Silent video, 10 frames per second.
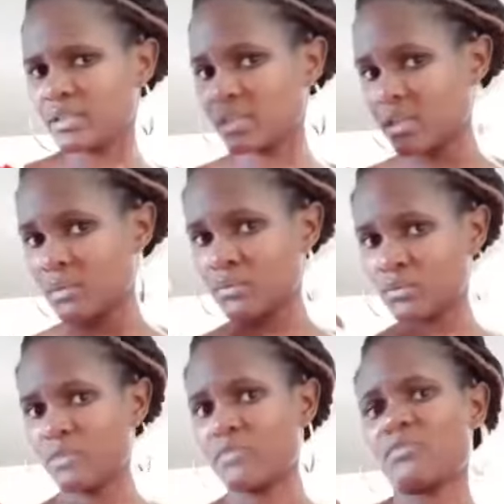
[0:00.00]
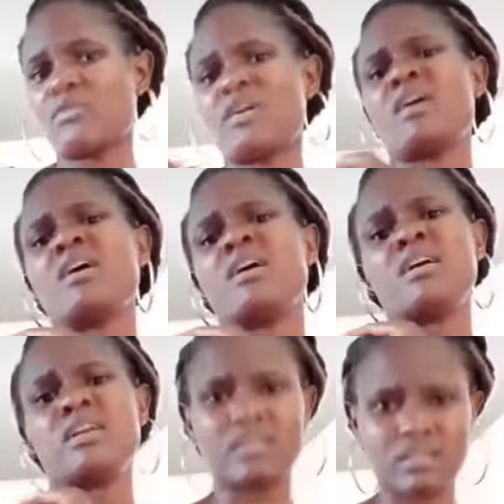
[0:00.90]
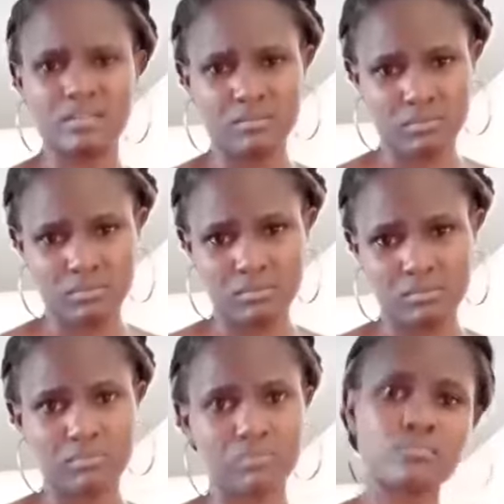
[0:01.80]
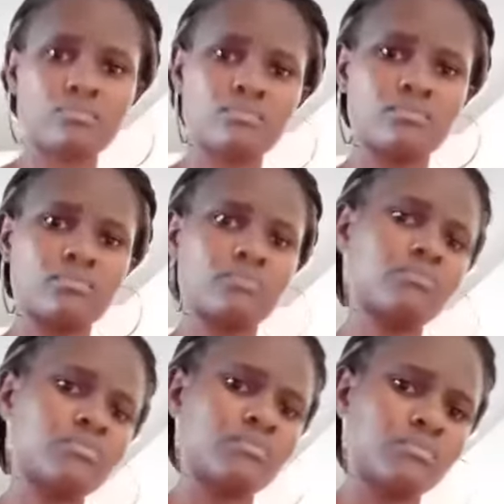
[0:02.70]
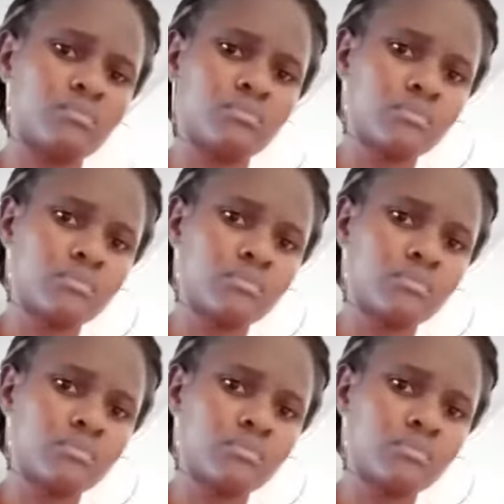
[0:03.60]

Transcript: I'm so fat. No,